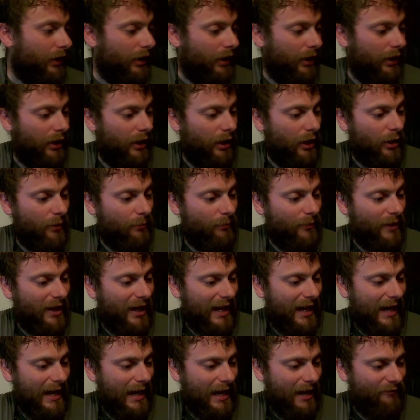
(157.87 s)

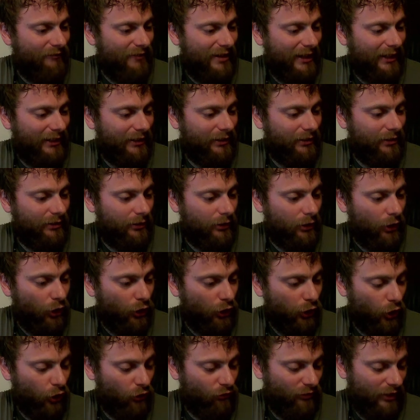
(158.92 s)
AVAN
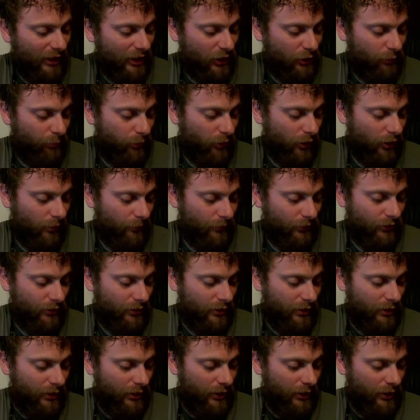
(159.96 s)
long-range props.